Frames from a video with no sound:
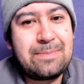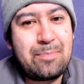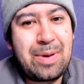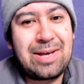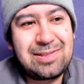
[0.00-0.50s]

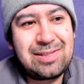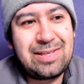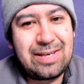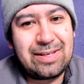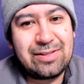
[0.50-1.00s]
best
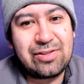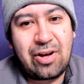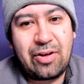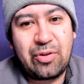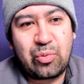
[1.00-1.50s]
kids
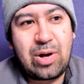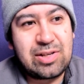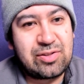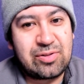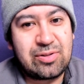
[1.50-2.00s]
on the
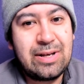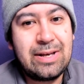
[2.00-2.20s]
roster